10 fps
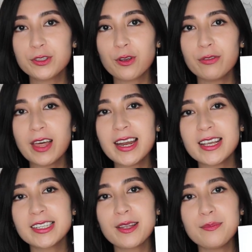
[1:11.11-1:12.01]
So that
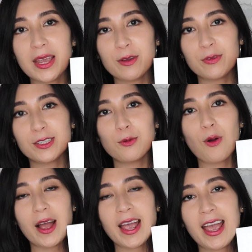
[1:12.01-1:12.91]
is the main reason
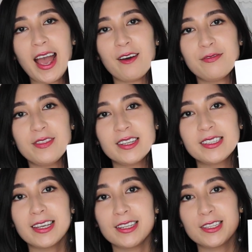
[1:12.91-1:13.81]
why I have
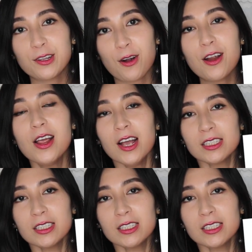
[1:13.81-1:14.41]
this SKINSTAR